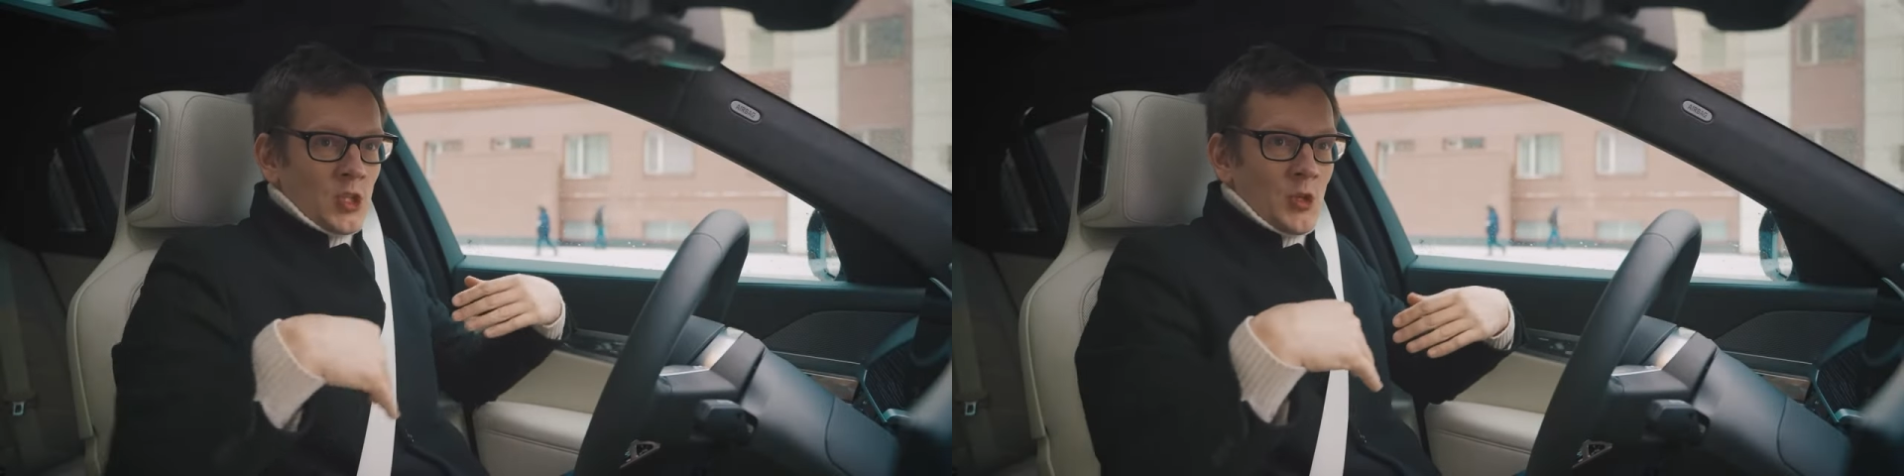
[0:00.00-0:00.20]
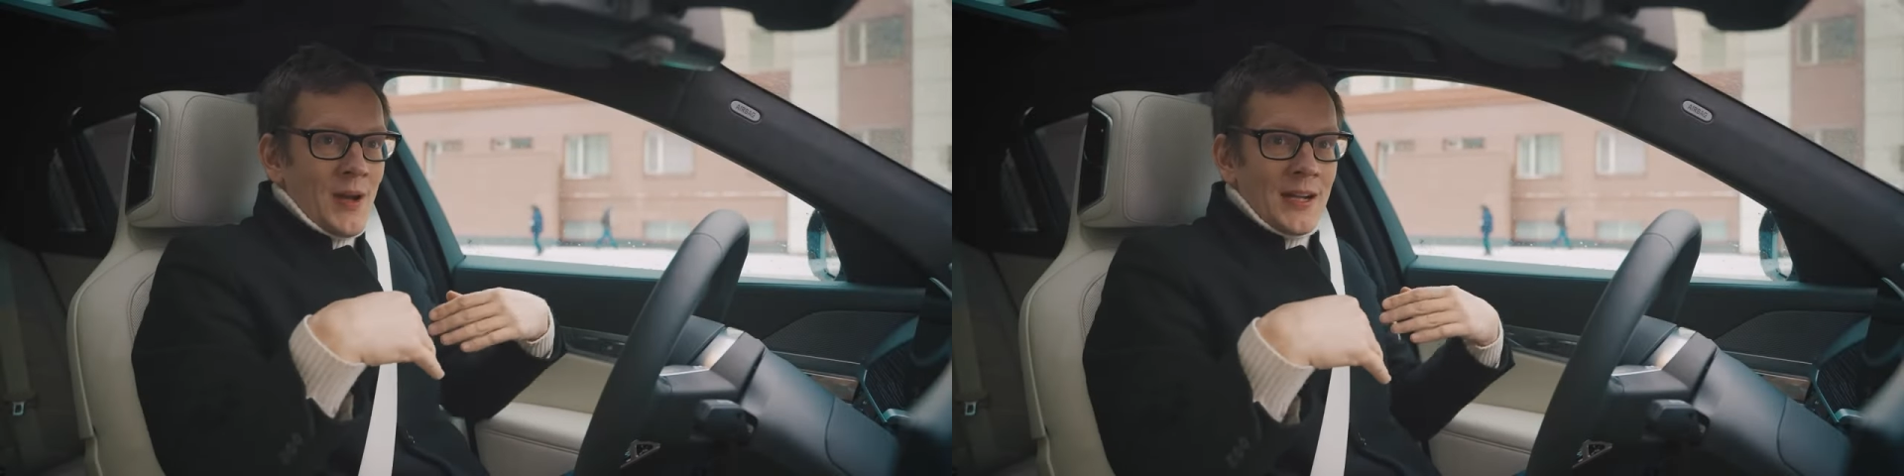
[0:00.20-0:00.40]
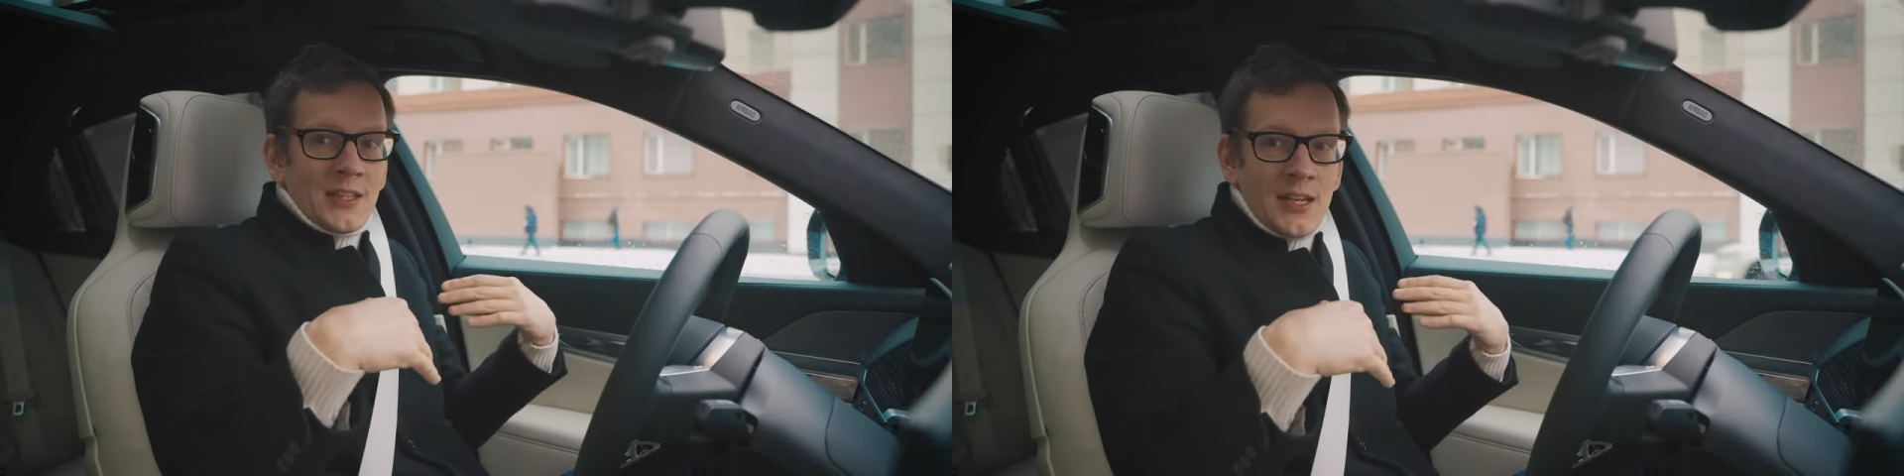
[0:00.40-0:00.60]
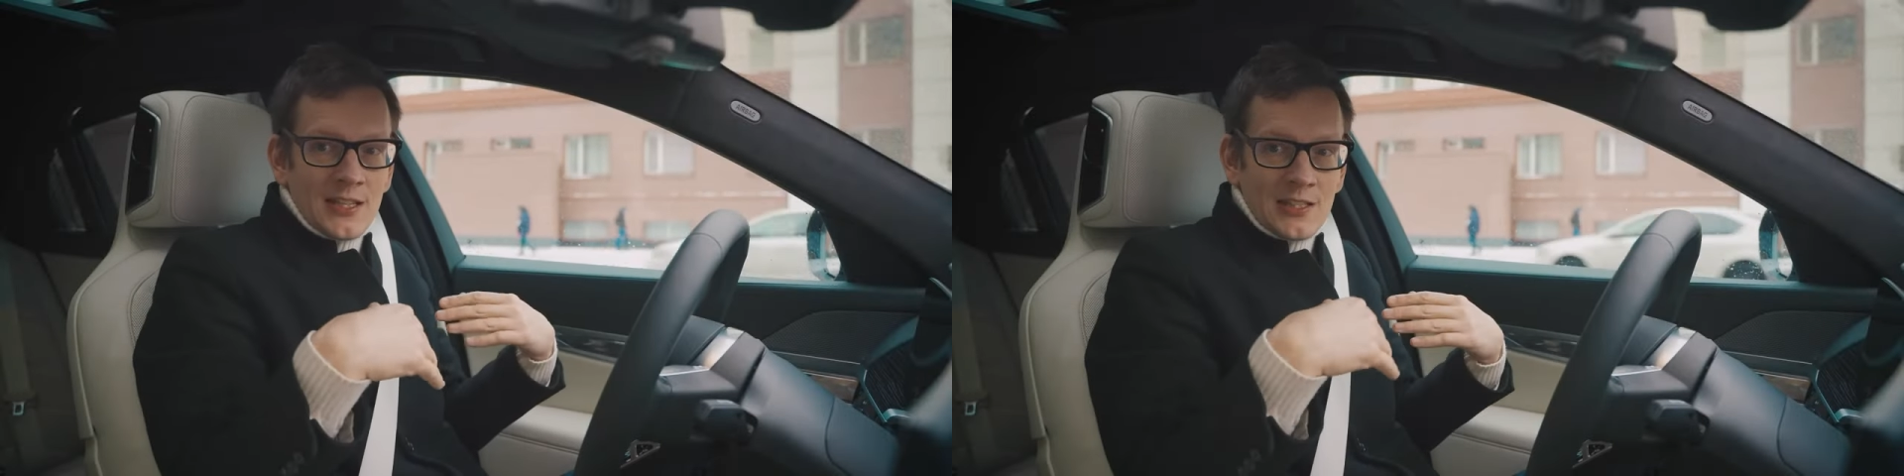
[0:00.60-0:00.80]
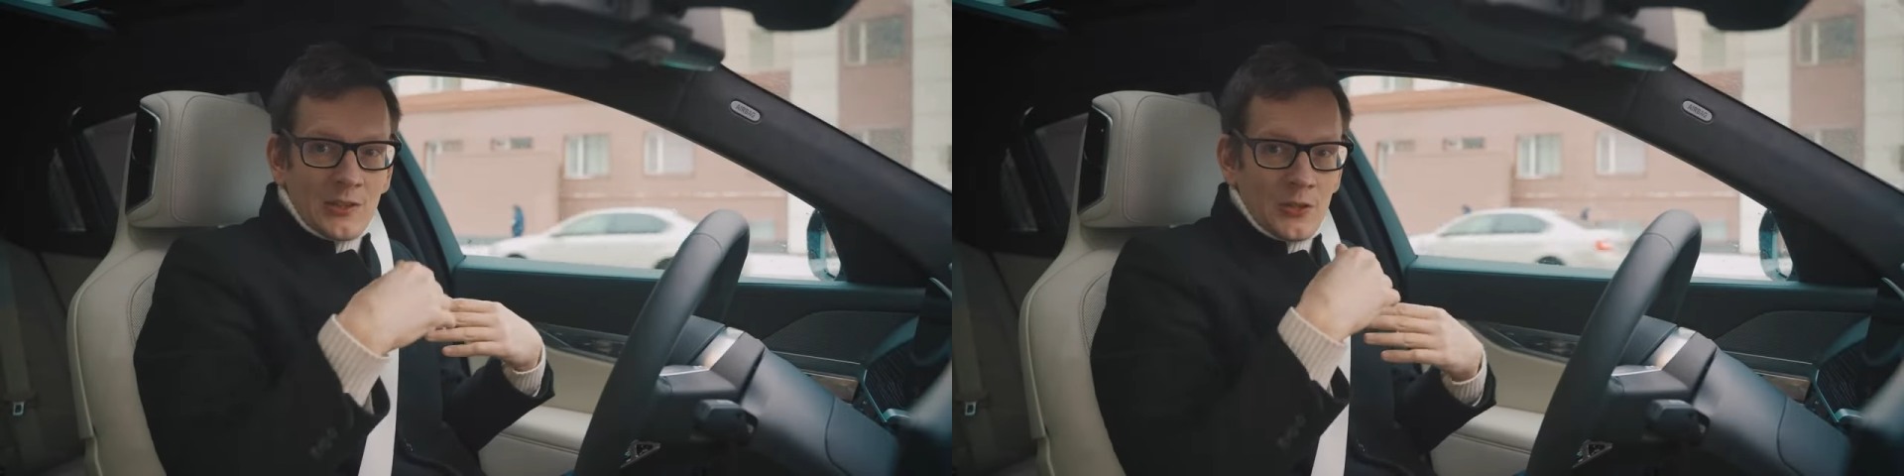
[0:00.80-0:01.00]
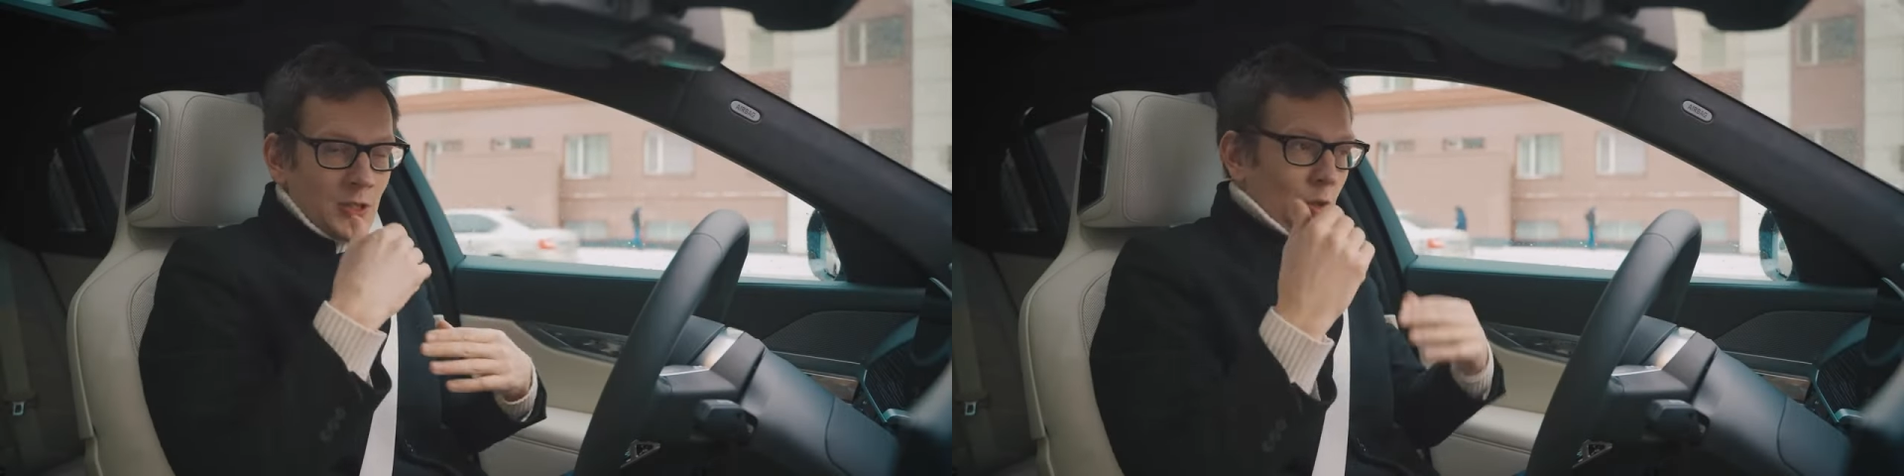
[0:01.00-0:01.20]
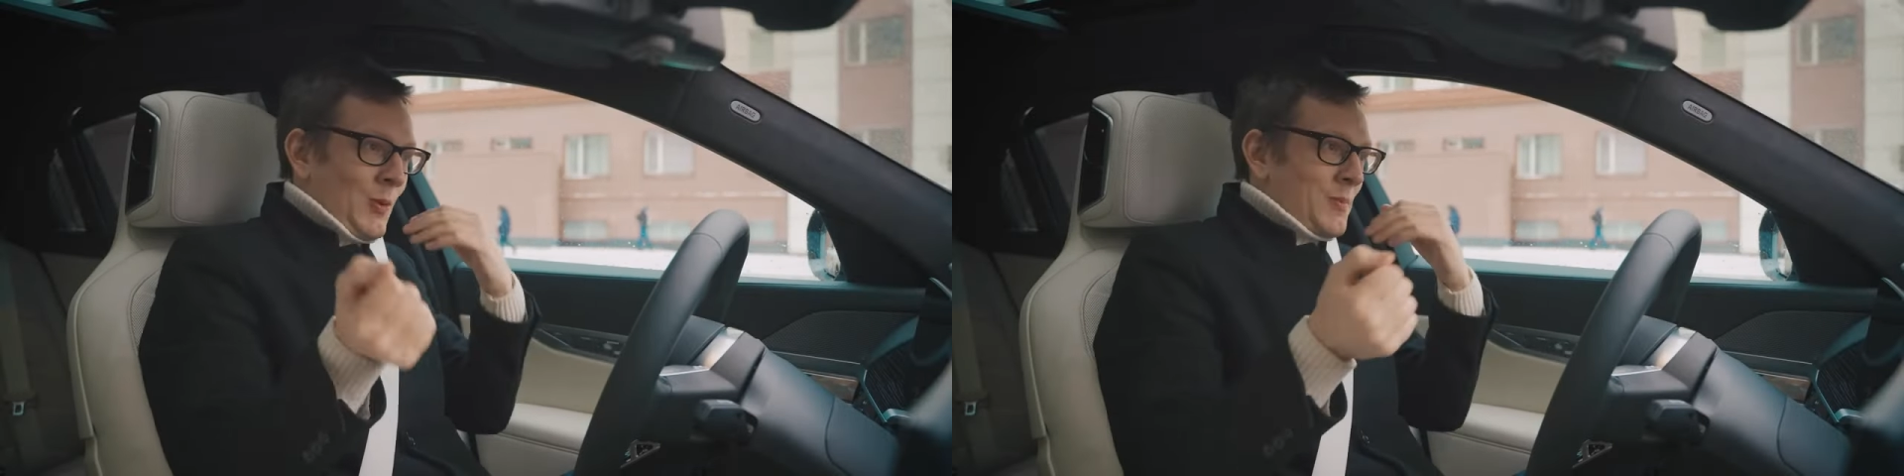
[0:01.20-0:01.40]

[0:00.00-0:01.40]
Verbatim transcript: The chair clamps me.